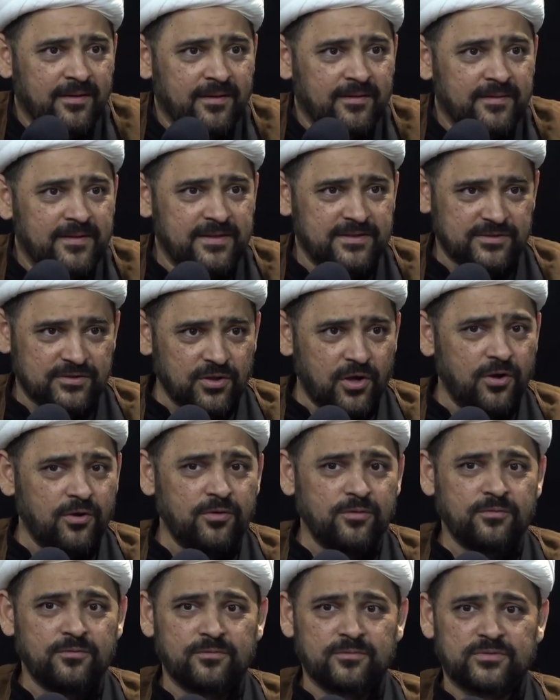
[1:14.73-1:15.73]
There's
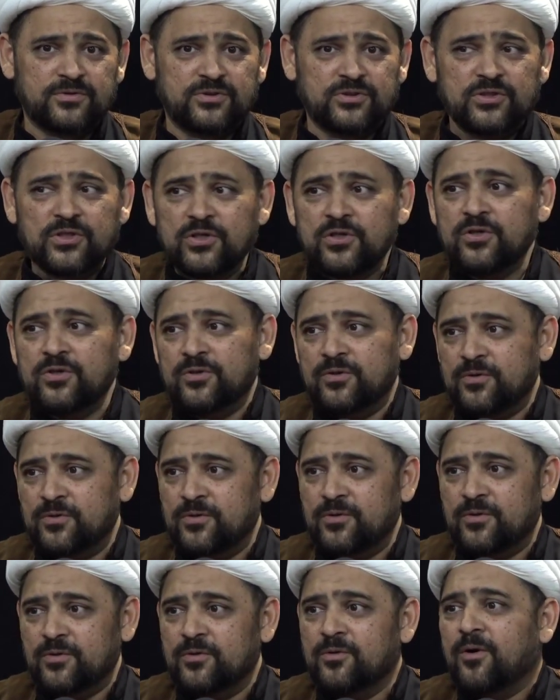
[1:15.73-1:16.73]
no
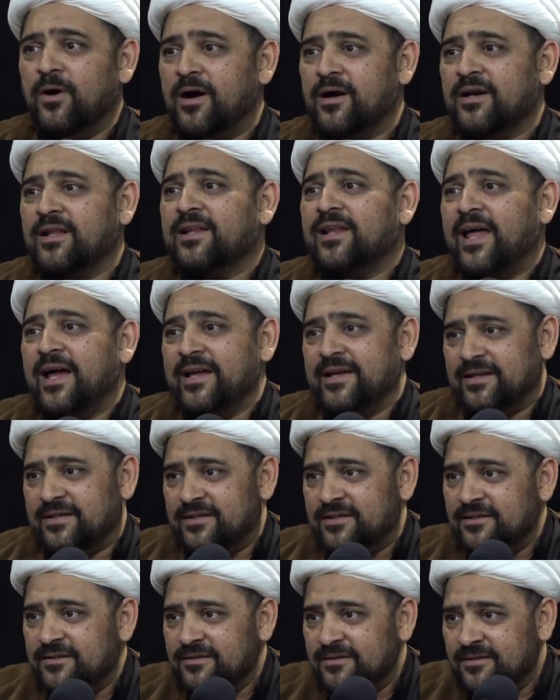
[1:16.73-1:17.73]
two who are
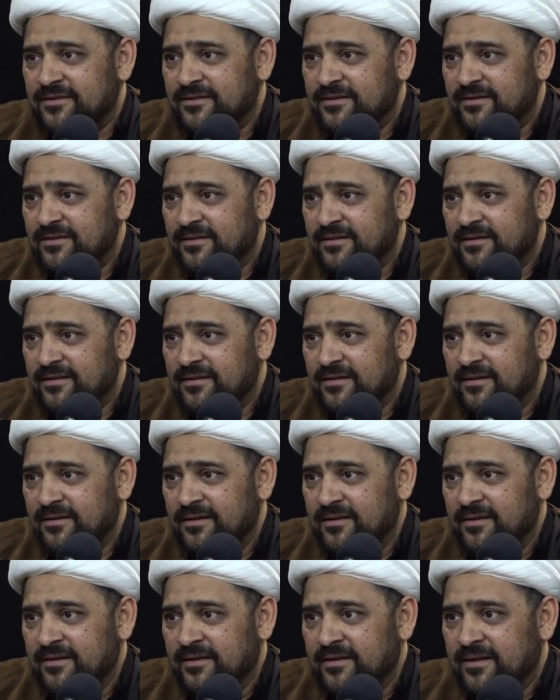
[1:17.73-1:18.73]
alike.
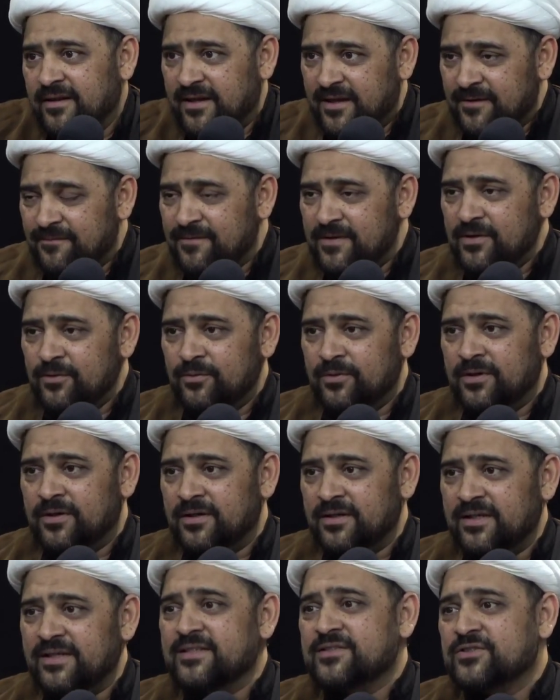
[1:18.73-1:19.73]

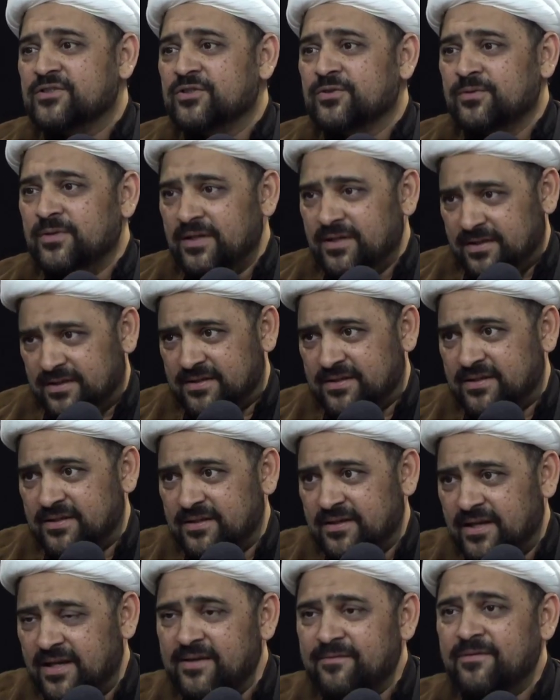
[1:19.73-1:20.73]
Everyone is unique.
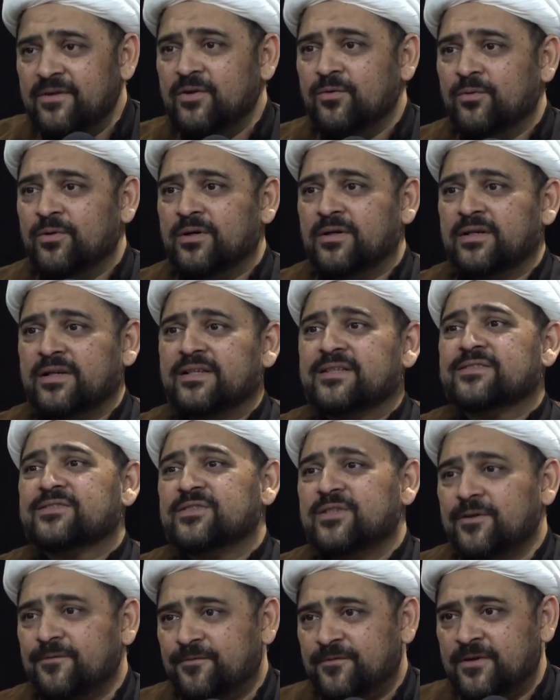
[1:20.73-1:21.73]
Everyone is
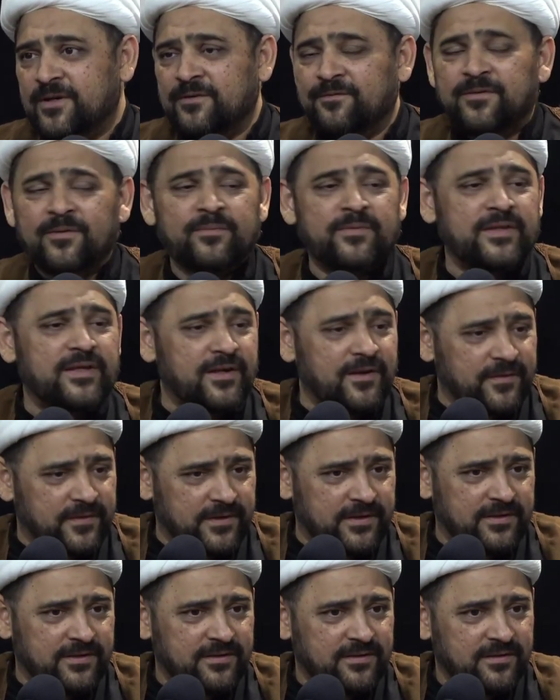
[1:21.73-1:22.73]
different from the
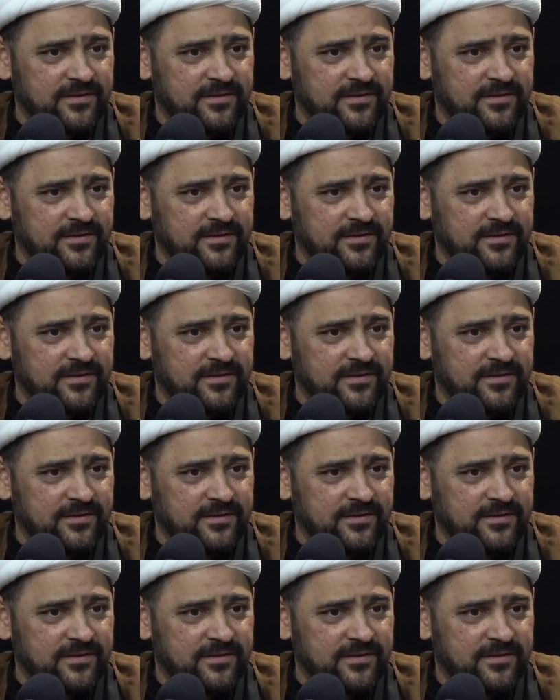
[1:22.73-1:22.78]
other.